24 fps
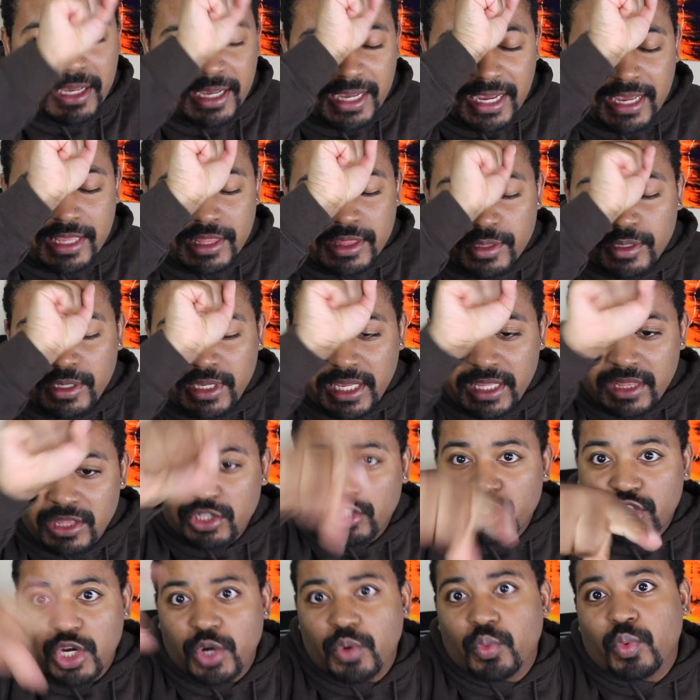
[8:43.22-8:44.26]
In the
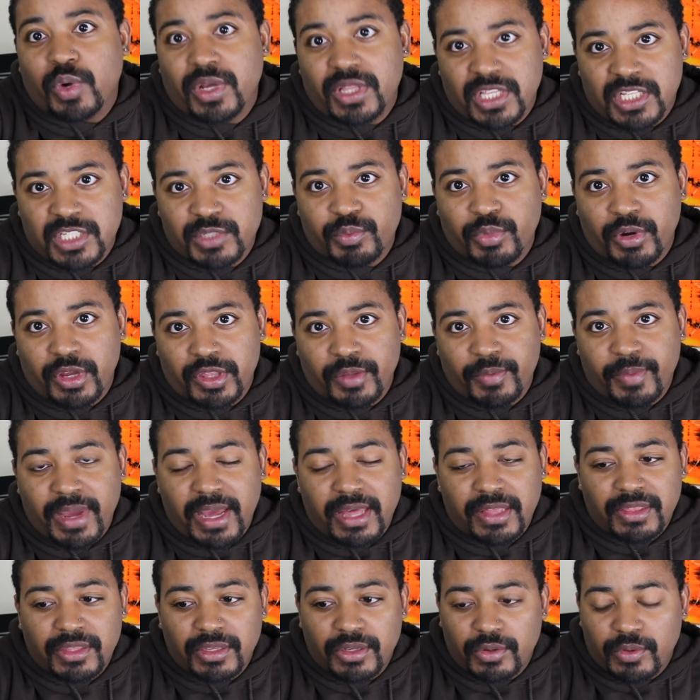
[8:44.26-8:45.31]
show with his brother
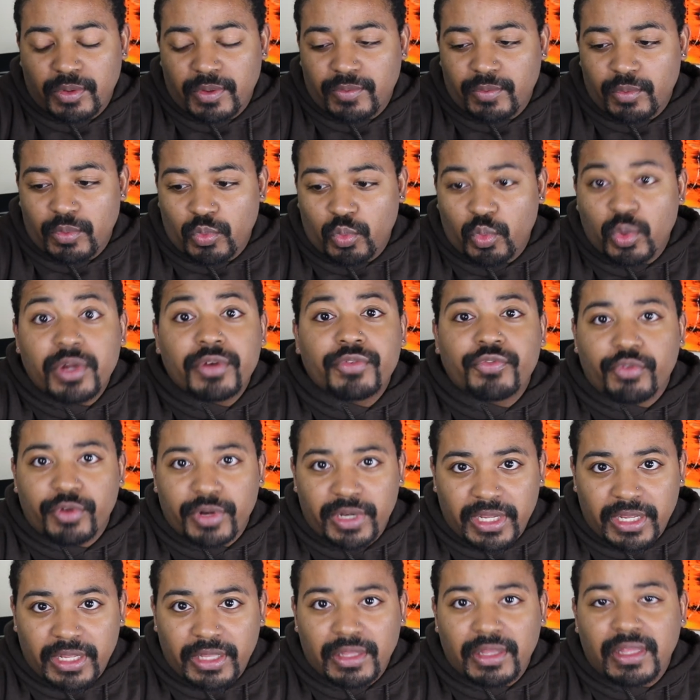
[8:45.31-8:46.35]
Matthew,
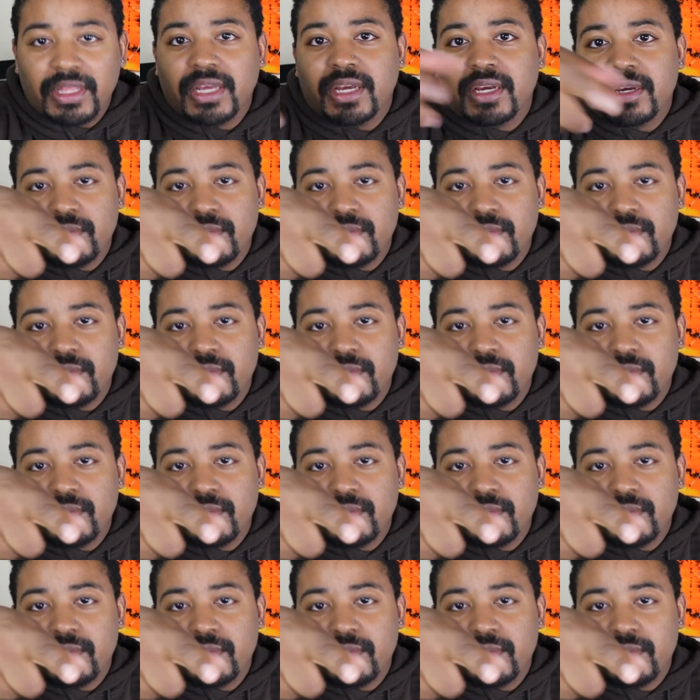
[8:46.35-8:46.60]
Wilfred L.